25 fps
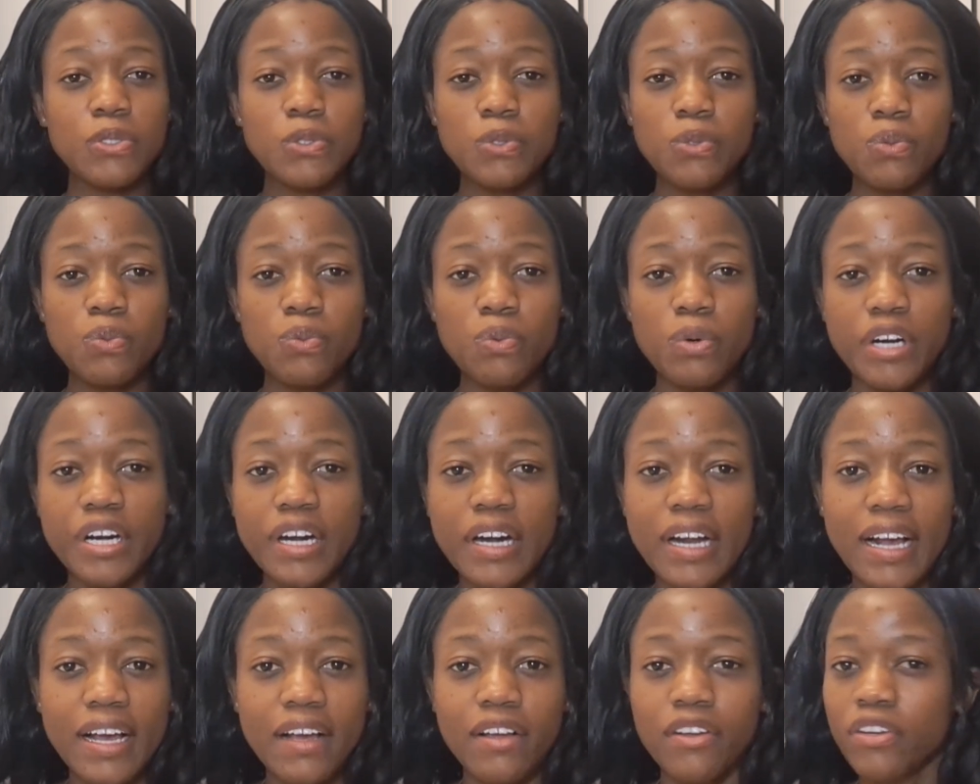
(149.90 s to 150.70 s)

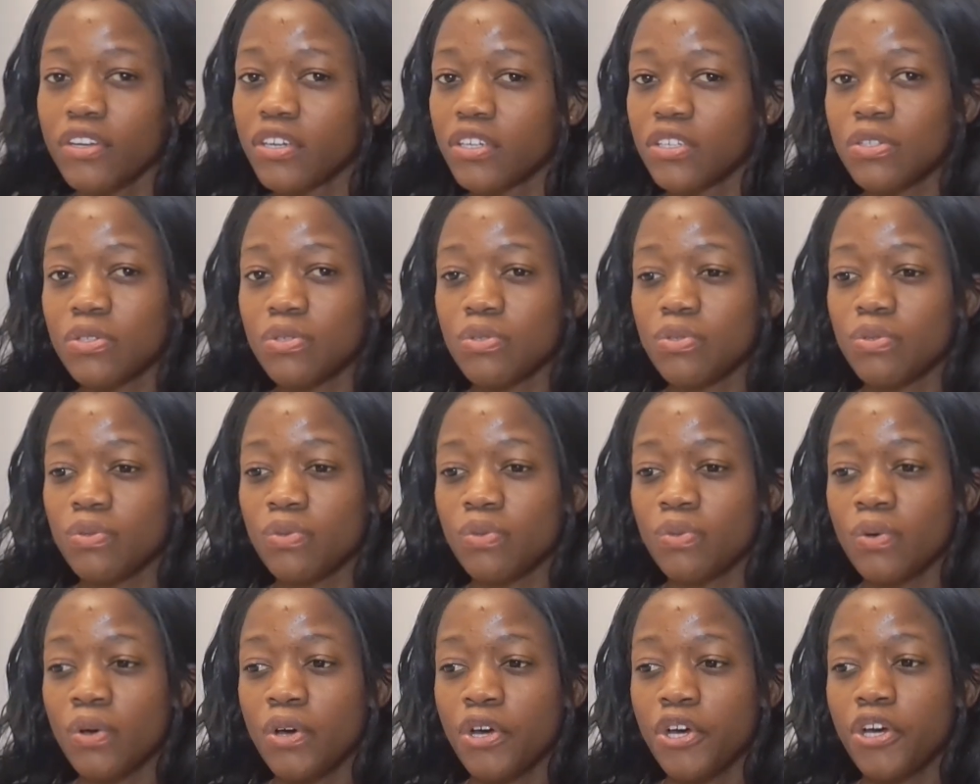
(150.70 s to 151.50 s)
work. I couldn't
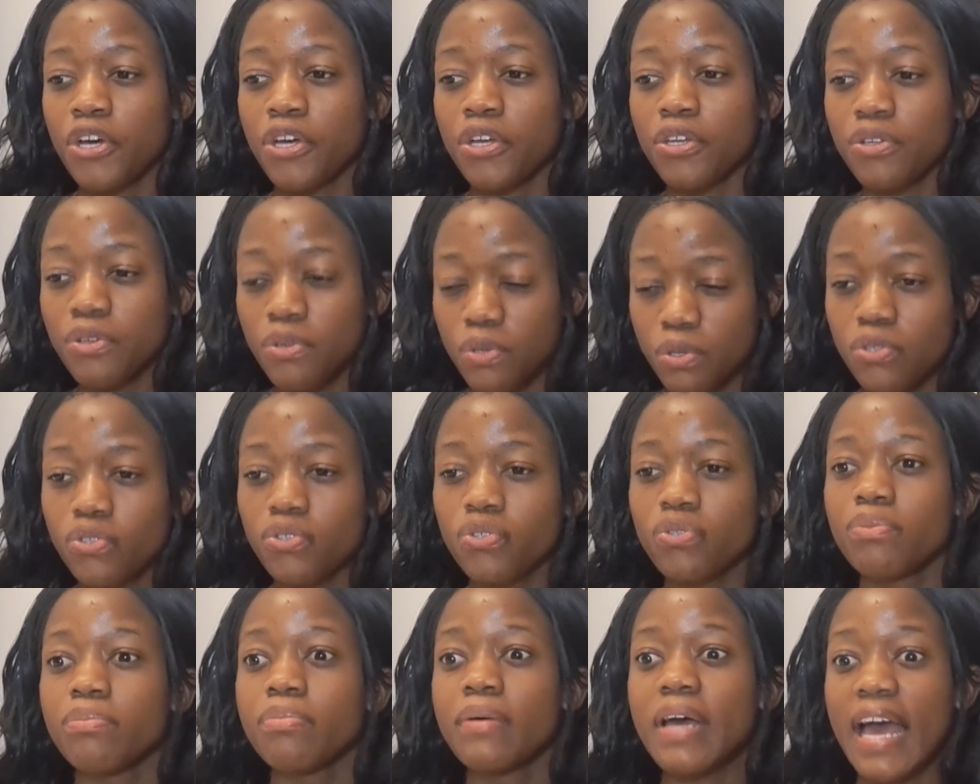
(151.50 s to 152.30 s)
do
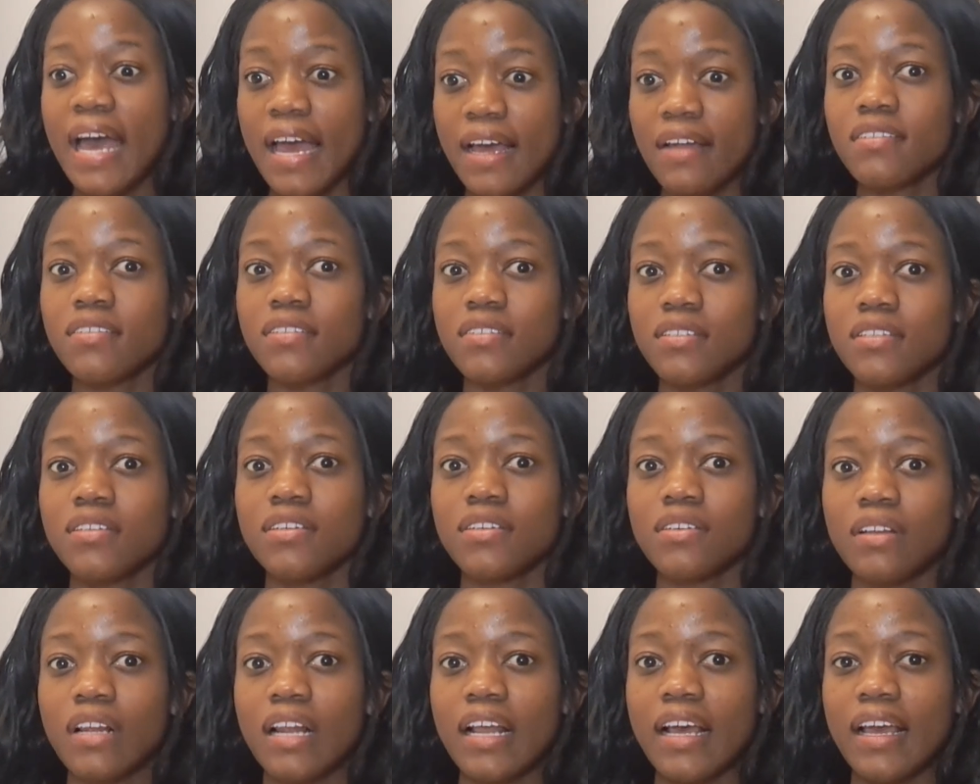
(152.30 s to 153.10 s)
YouTube and
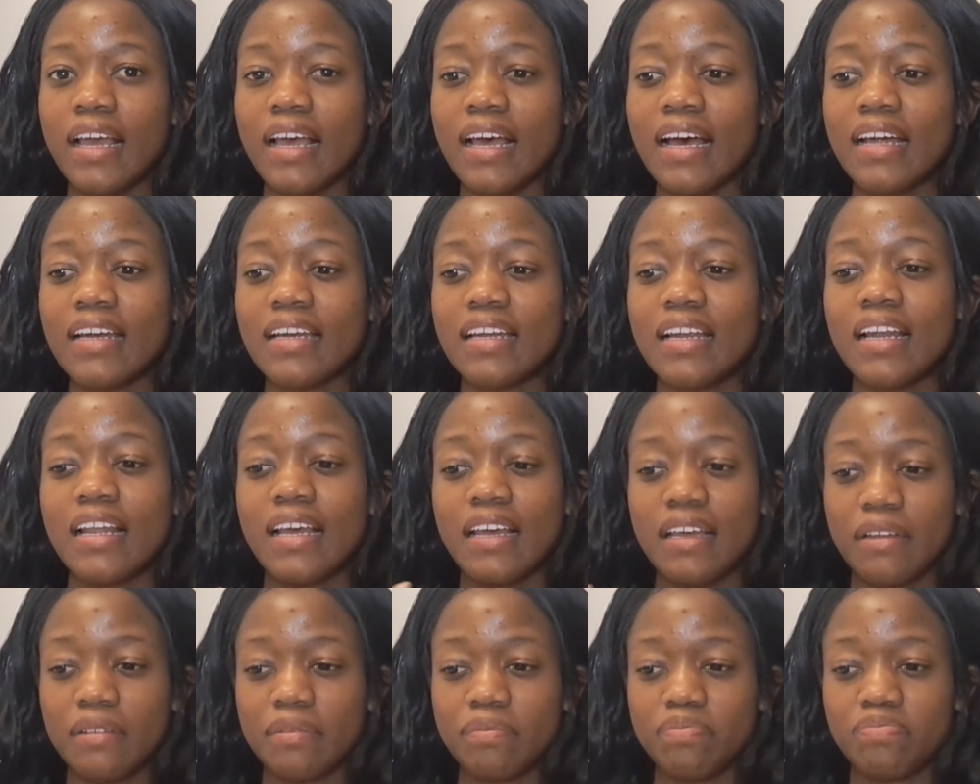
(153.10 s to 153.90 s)
still like kind of
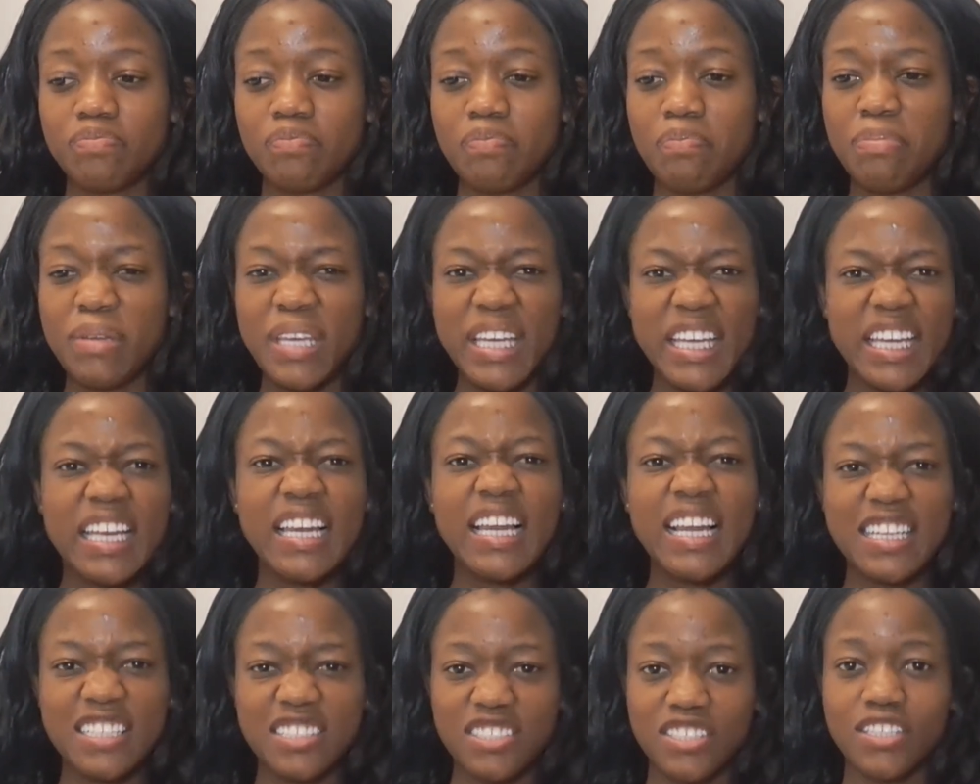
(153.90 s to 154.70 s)
like
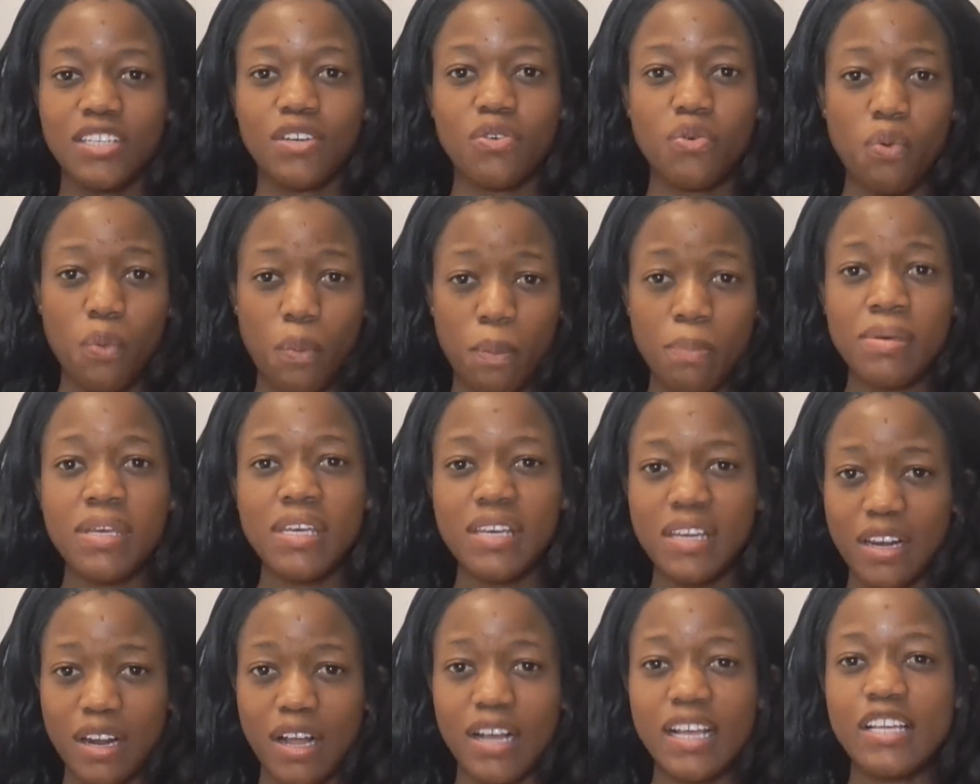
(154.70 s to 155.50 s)
pila nje,
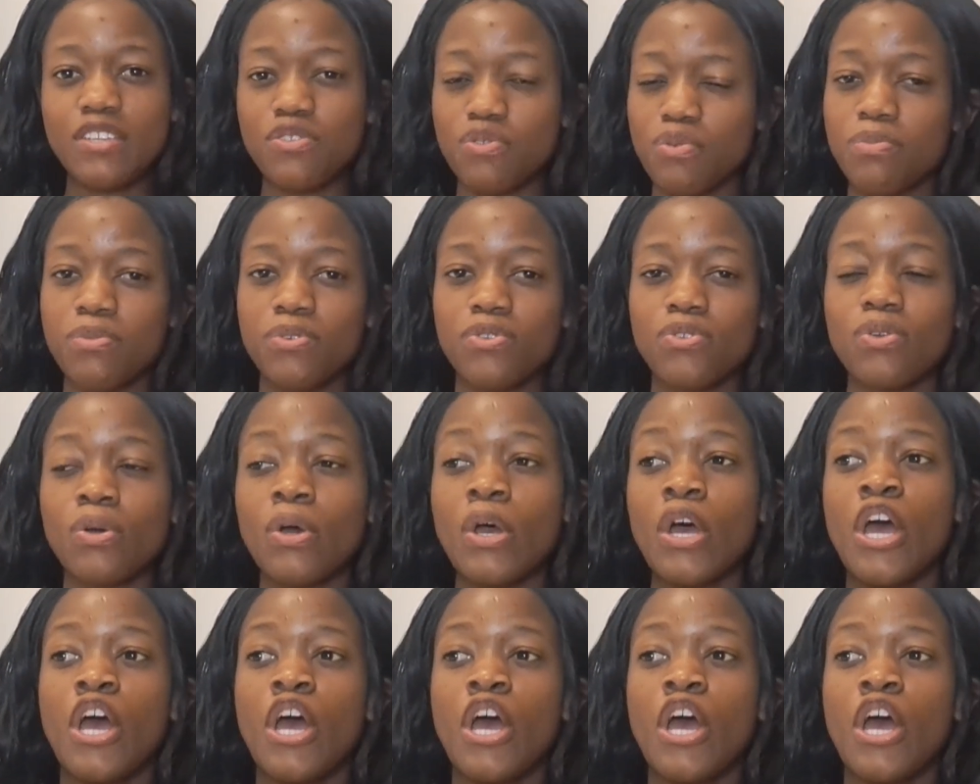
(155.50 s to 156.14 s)
pila as umuntu.